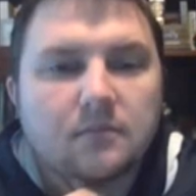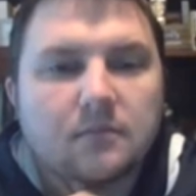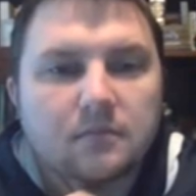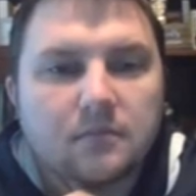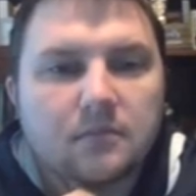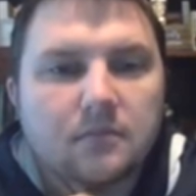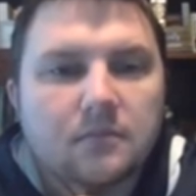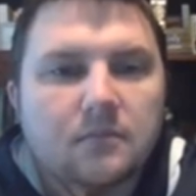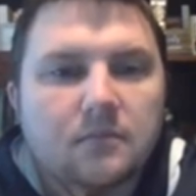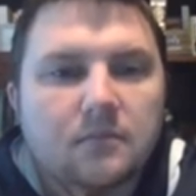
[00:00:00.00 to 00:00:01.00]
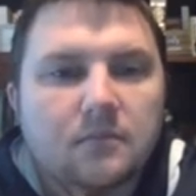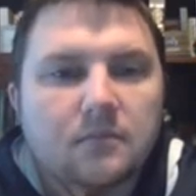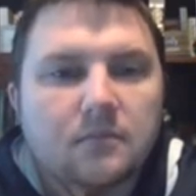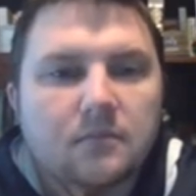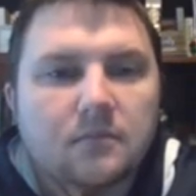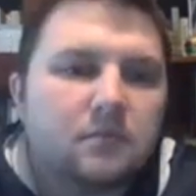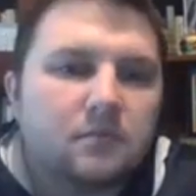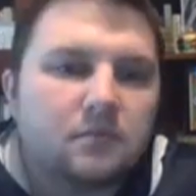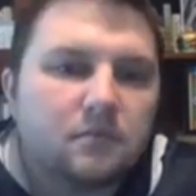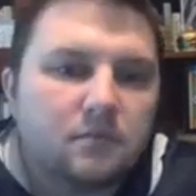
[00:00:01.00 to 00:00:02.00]

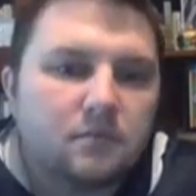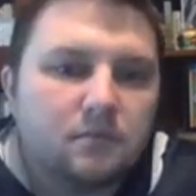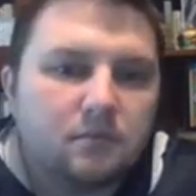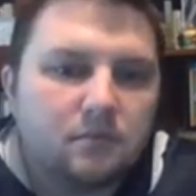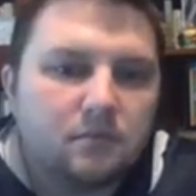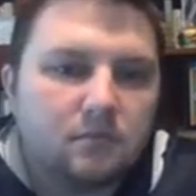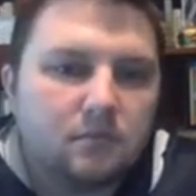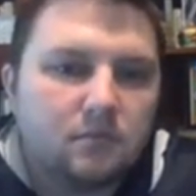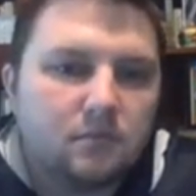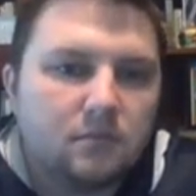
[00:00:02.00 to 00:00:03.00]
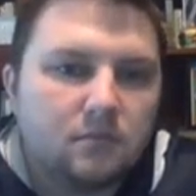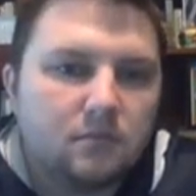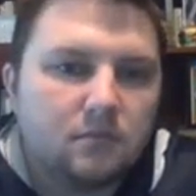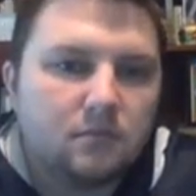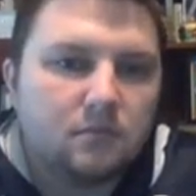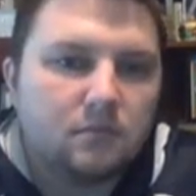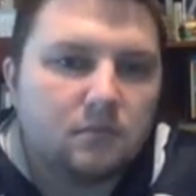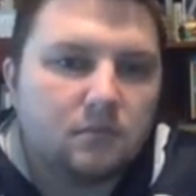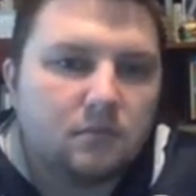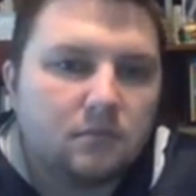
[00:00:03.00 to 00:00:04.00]

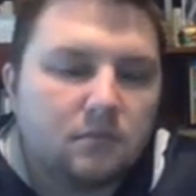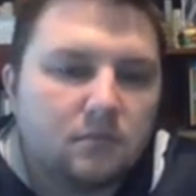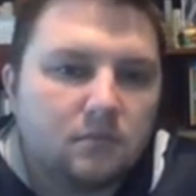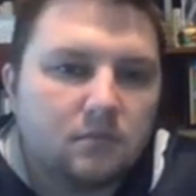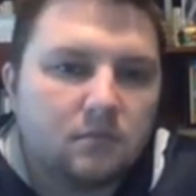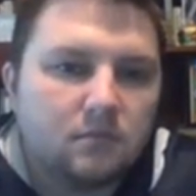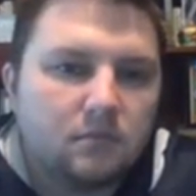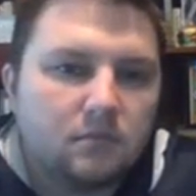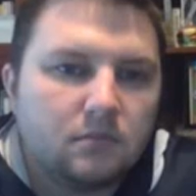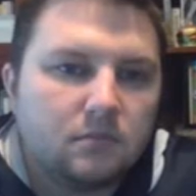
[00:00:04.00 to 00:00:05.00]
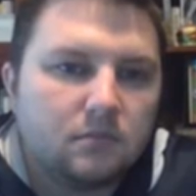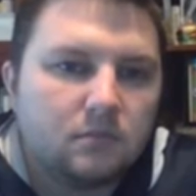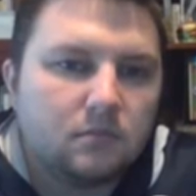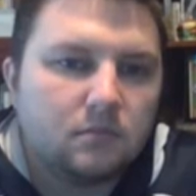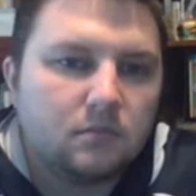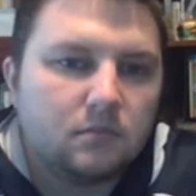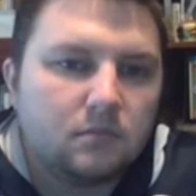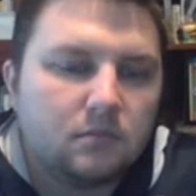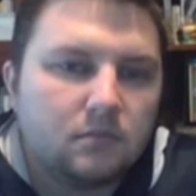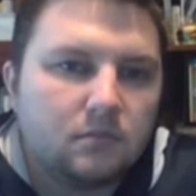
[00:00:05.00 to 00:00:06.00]

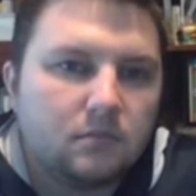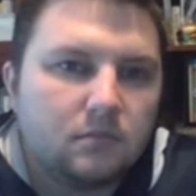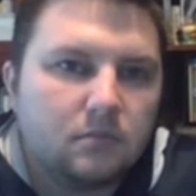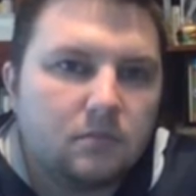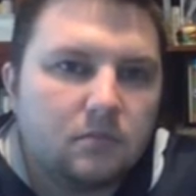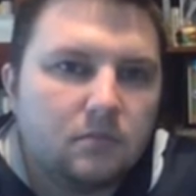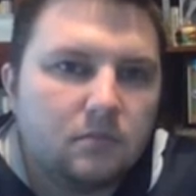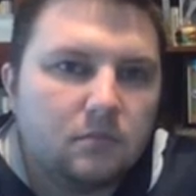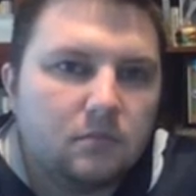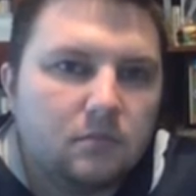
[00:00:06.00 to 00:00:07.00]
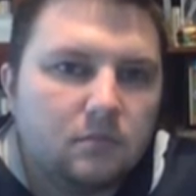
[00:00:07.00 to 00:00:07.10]
This person isn't speaking.